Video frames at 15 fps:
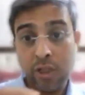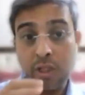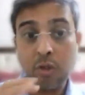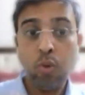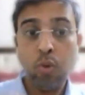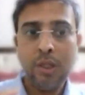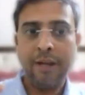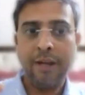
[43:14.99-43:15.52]

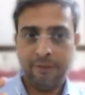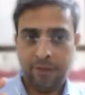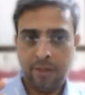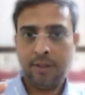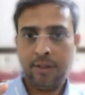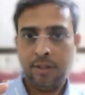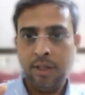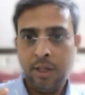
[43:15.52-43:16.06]
in all
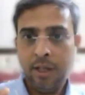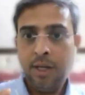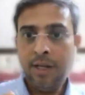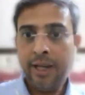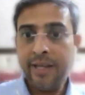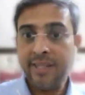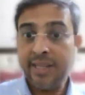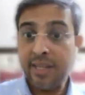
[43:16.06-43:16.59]
school level,
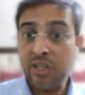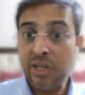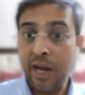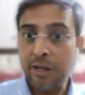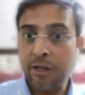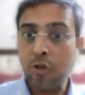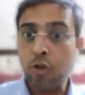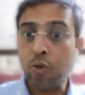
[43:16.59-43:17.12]

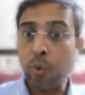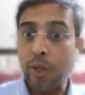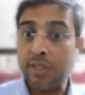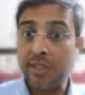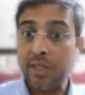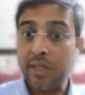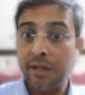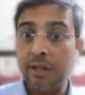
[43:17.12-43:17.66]
like 6th
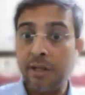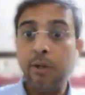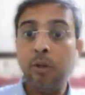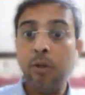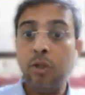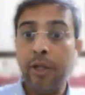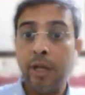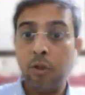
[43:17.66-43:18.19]
standard to 12th
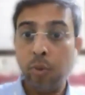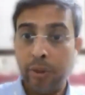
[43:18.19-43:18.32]
standard.